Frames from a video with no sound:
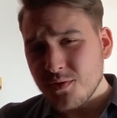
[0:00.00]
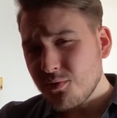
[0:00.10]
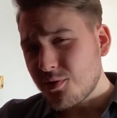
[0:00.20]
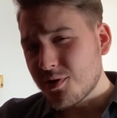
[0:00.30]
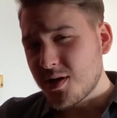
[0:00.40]
though
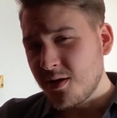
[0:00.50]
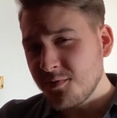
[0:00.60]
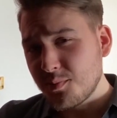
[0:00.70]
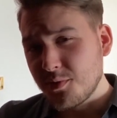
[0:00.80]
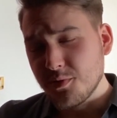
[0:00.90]
you're
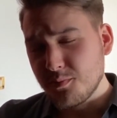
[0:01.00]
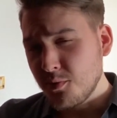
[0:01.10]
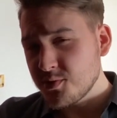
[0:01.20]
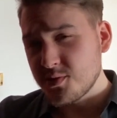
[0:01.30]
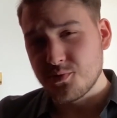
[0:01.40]
comfortable with
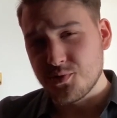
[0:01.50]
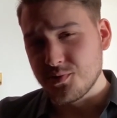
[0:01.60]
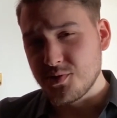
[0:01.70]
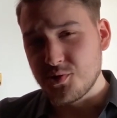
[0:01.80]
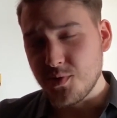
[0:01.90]
most social
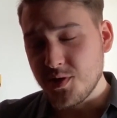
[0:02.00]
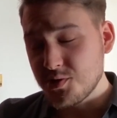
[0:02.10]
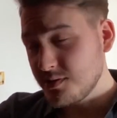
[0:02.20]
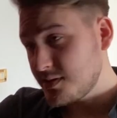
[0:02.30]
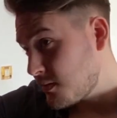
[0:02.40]

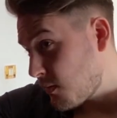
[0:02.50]
situations,